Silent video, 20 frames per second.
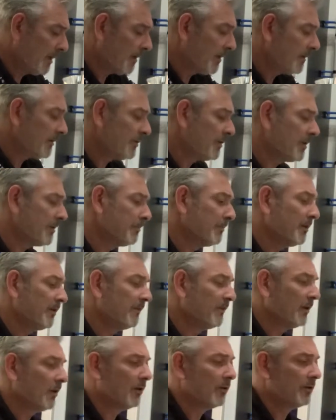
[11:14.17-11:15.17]
Just move
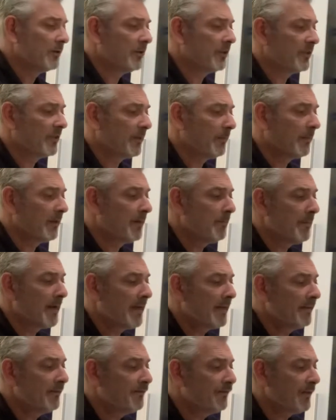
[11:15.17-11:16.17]
along to some of the
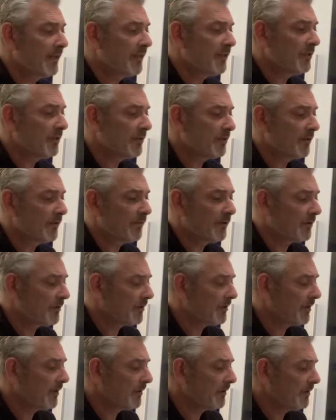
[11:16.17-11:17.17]
main features of the
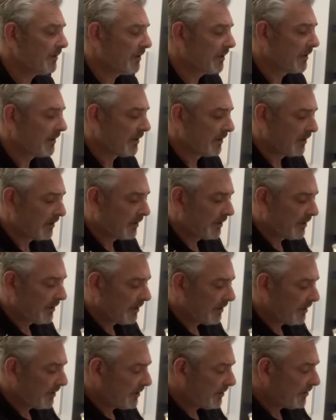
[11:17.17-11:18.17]
suit.
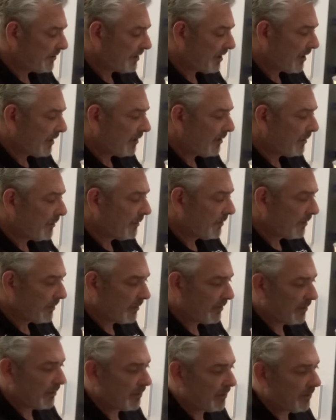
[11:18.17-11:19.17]
So,
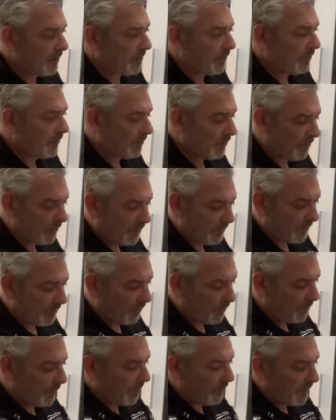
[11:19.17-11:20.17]

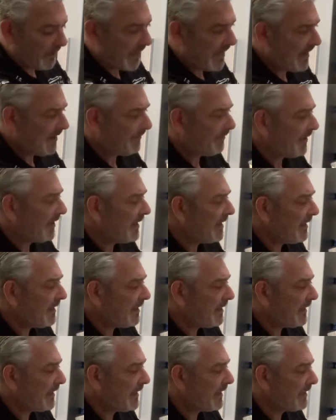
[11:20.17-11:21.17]
what we have
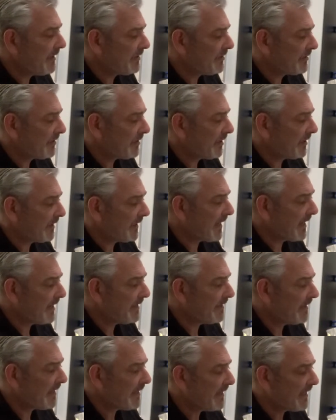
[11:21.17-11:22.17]
here is again
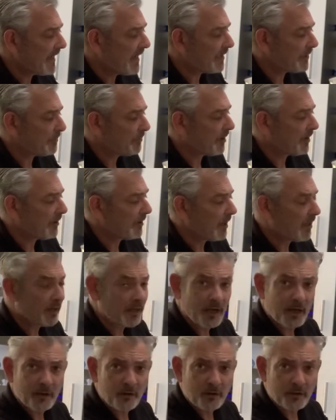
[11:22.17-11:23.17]
the X Pro
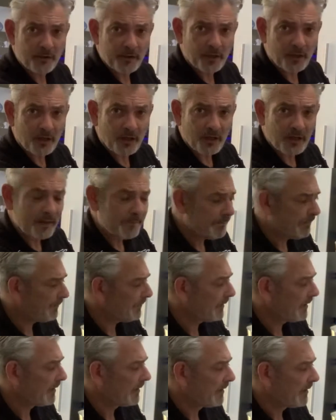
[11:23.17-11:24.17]
logo on the collar,
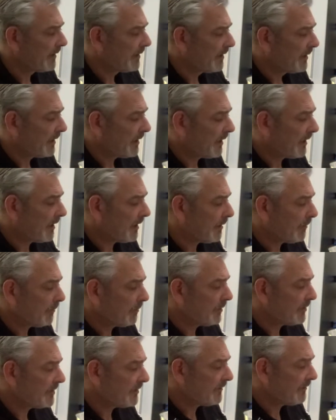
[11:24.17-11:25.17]

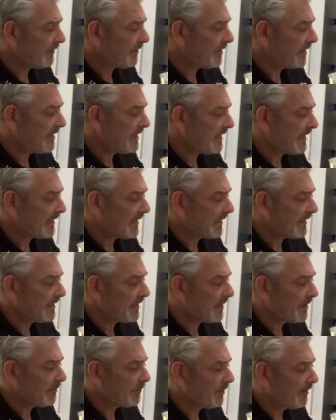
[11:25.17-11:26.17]
which is very neatly
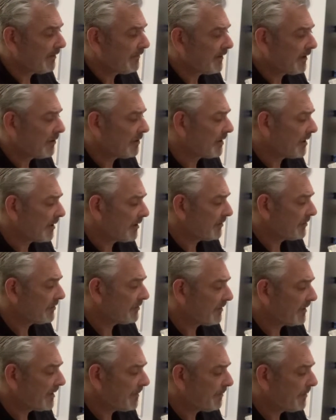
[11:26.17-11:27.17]
done with a Velcro
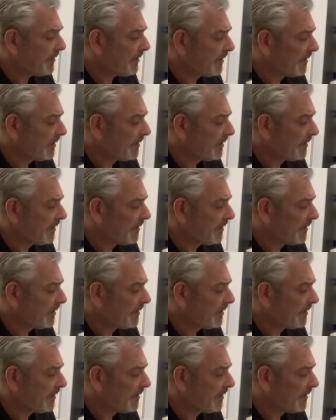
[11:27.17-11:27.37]
strip.